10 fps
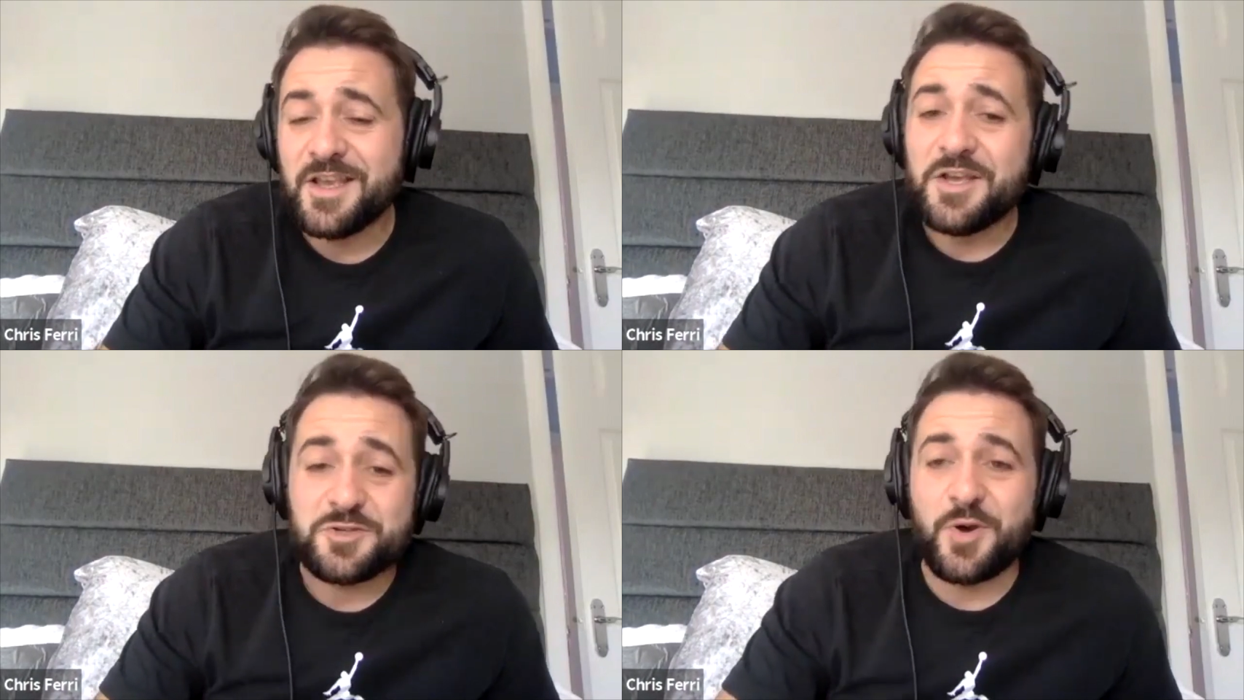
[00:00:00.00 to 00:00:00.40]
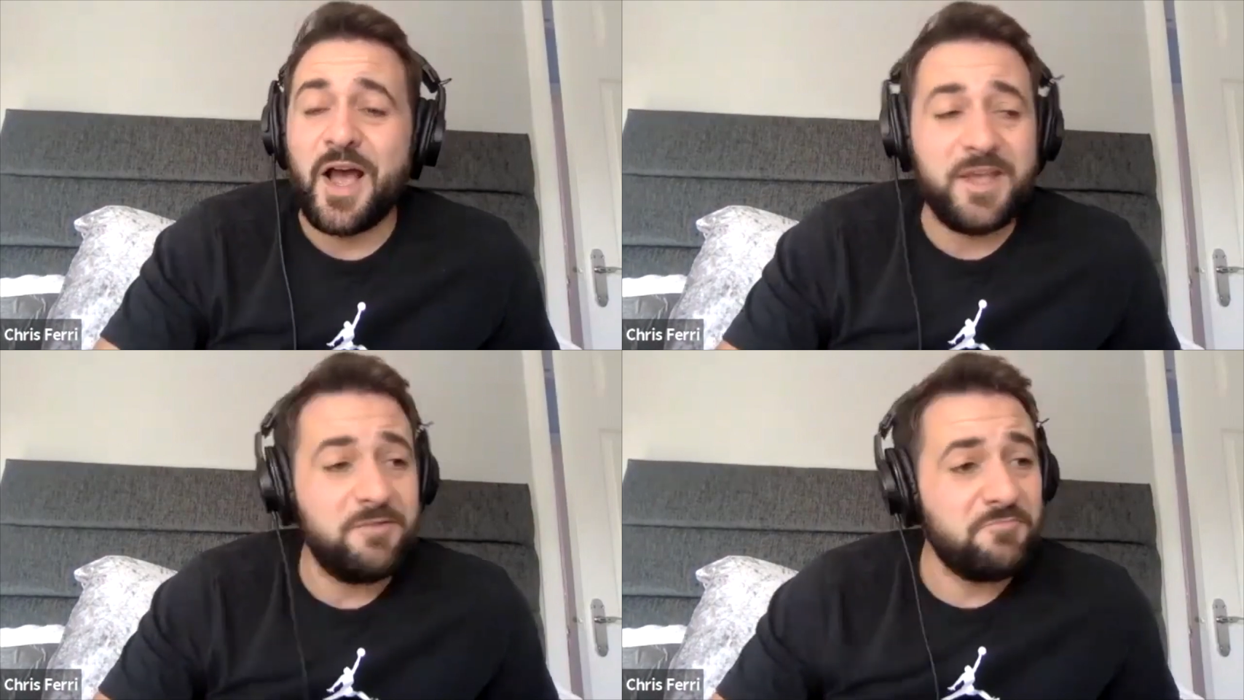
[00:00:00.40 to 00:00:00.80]
So
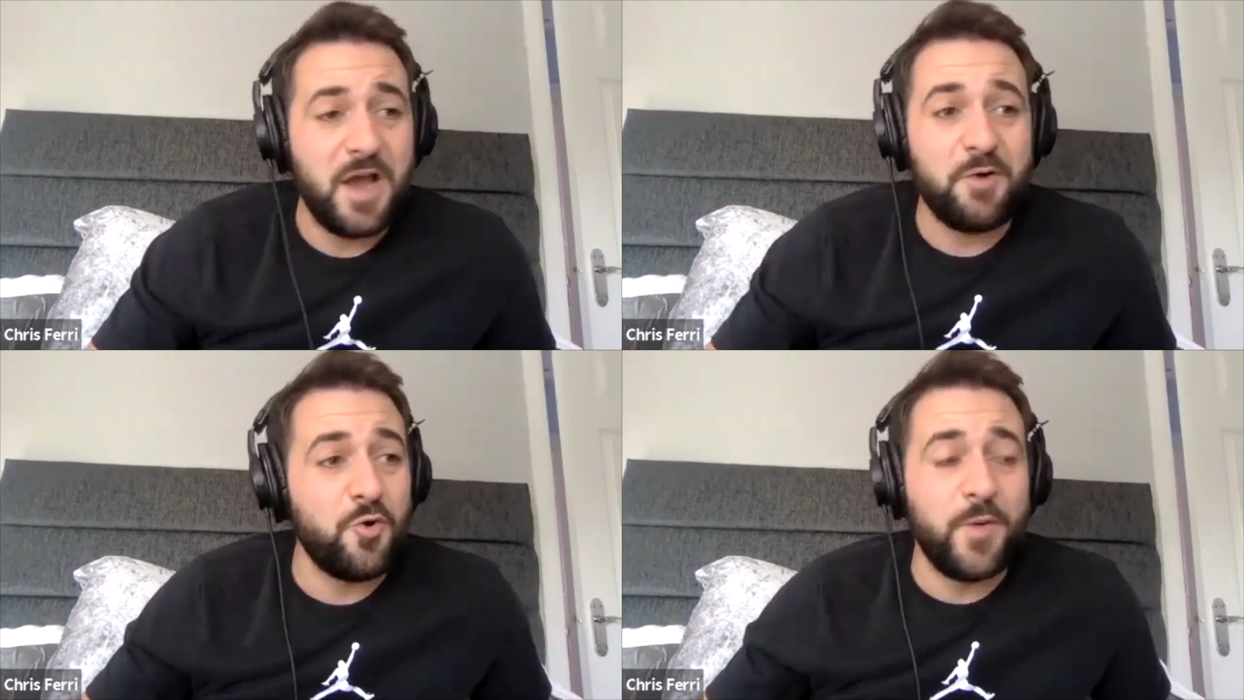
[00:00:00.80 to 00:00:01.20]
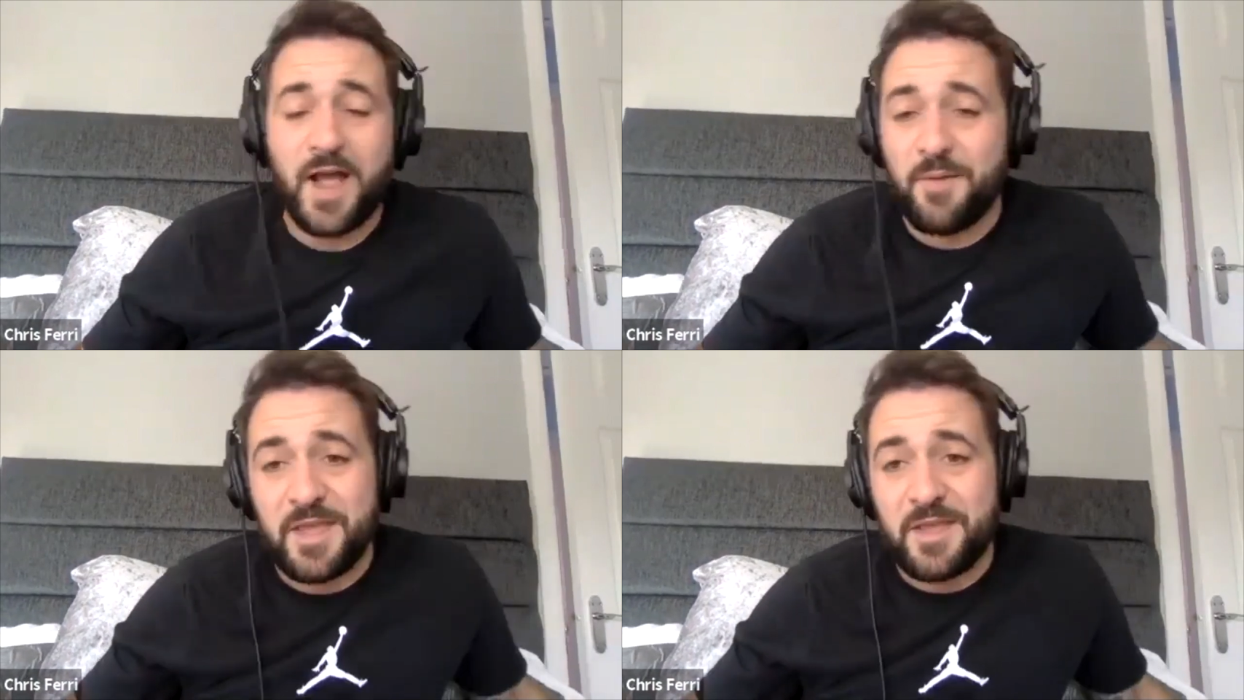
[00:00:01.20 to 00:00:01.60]
I'll go with
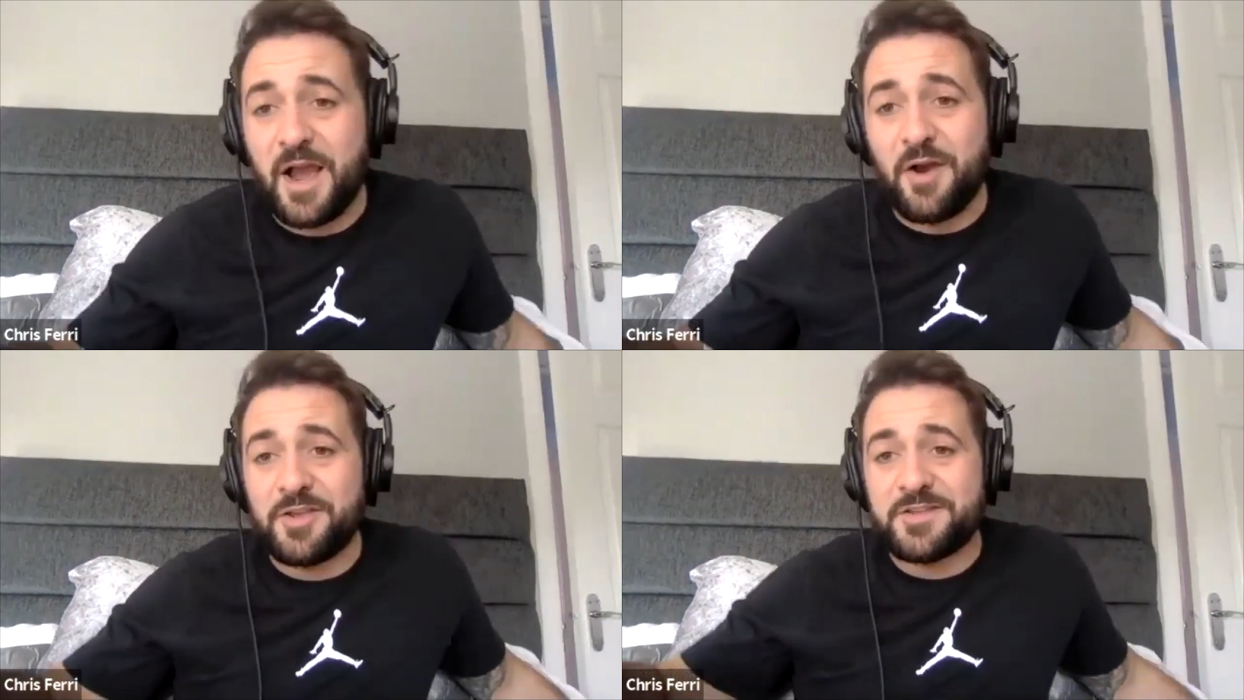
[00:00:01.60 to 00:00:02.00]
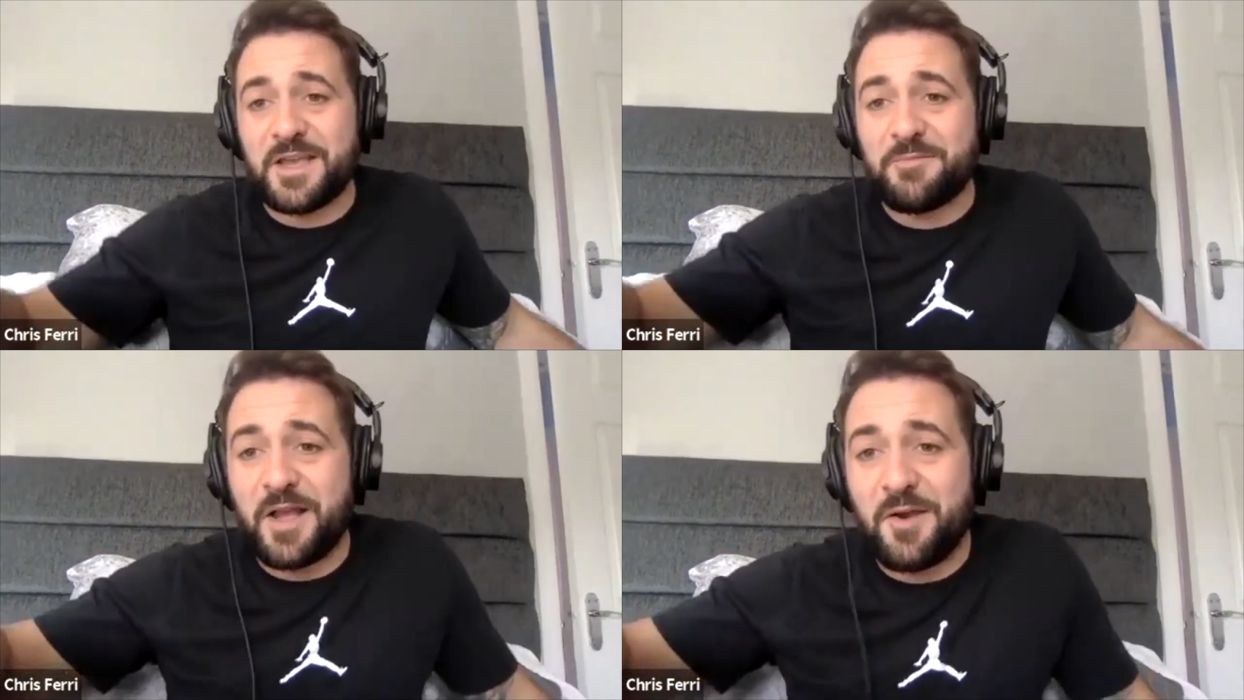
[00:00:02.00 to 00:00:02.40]
that, mate. I'll
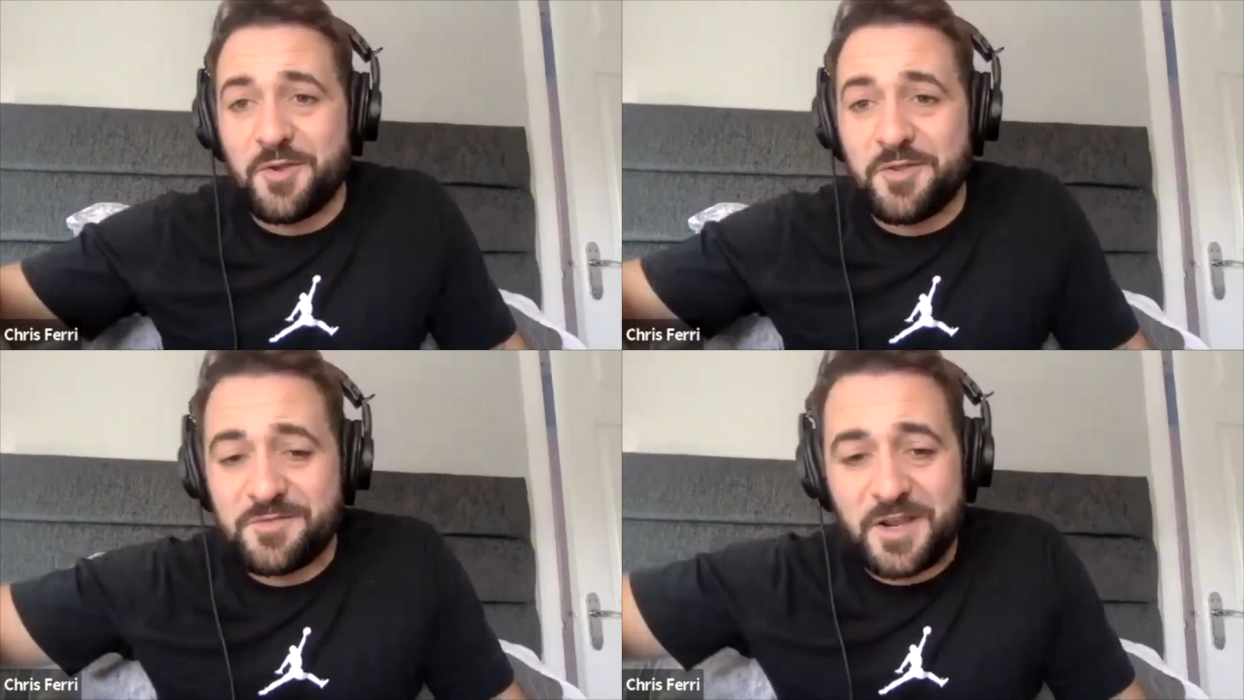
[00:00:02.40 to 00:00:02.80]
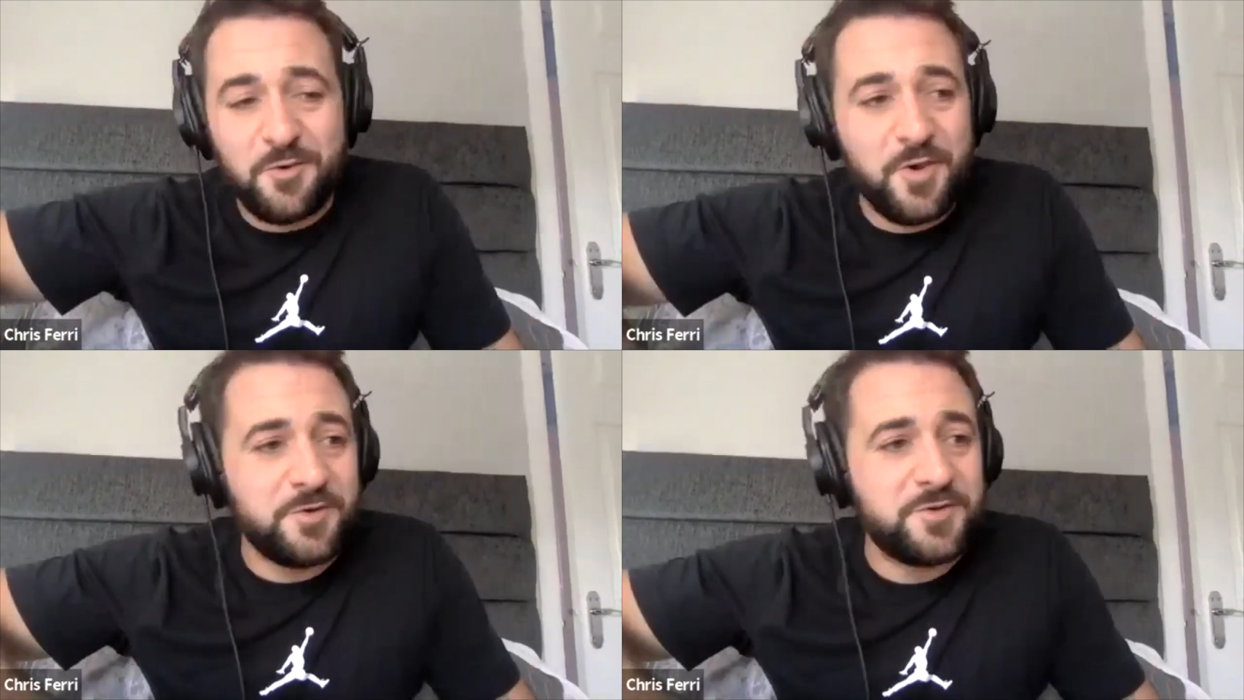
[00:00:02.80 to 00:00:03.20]
accept that one. Right,
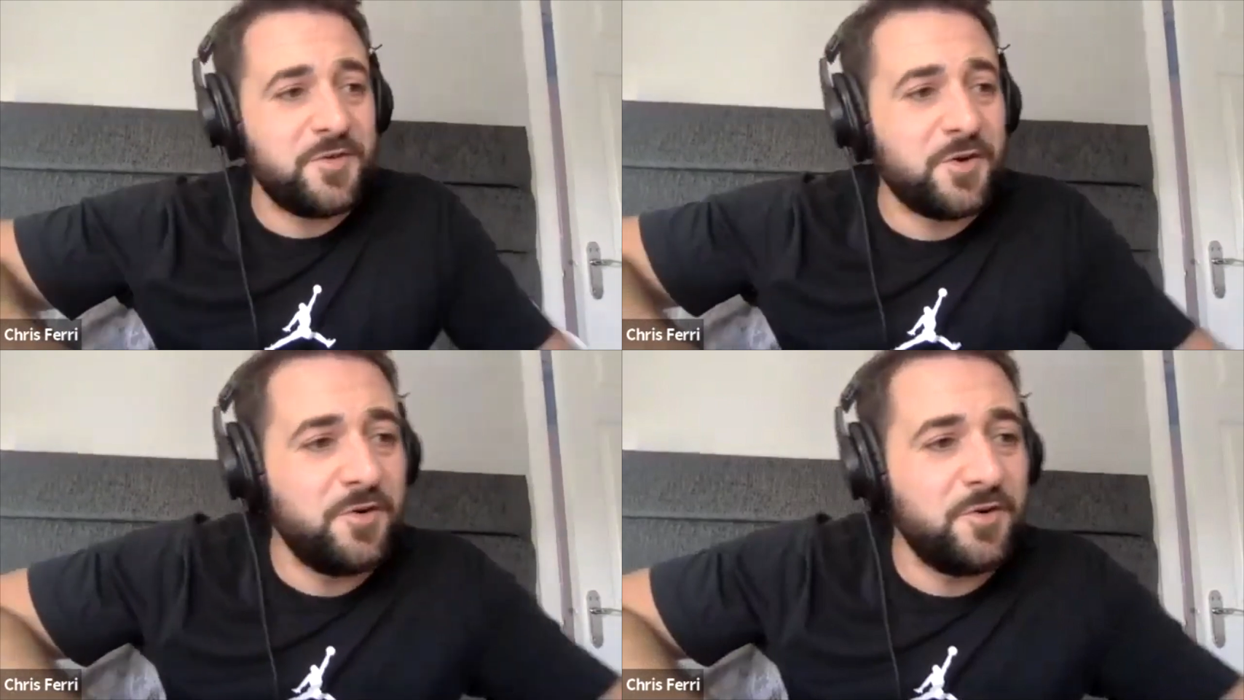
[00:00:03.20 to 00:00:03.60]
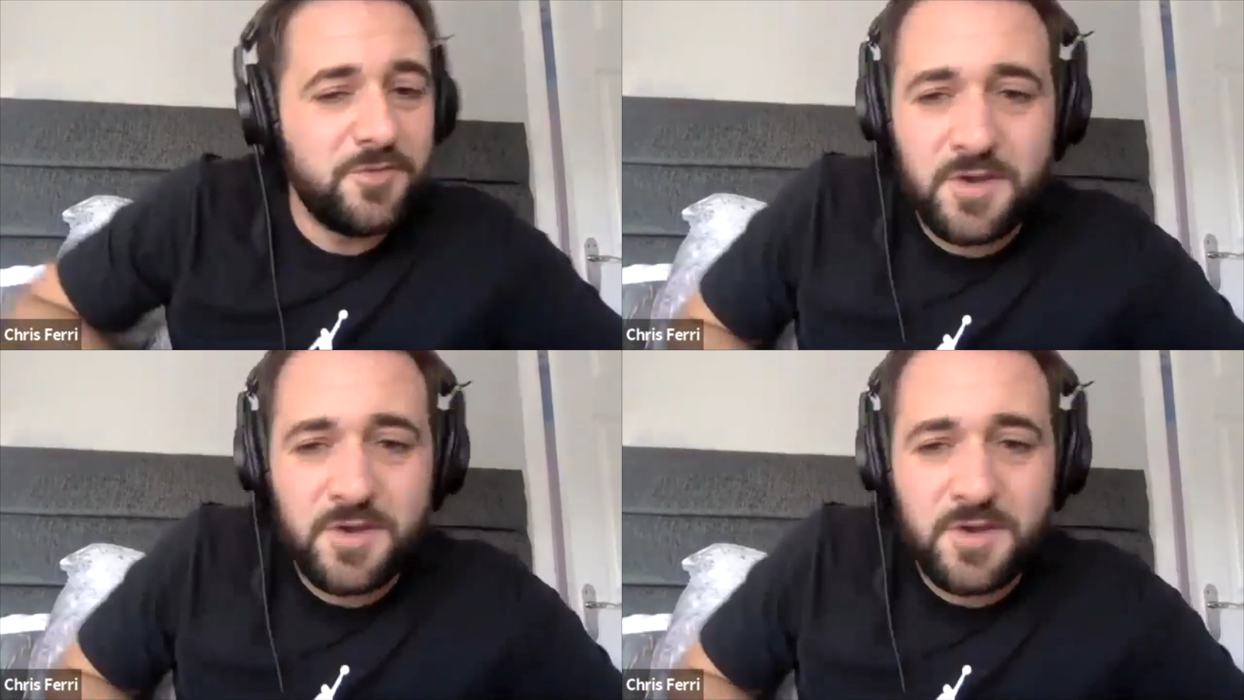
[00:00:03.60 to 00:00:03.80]
who else have you got?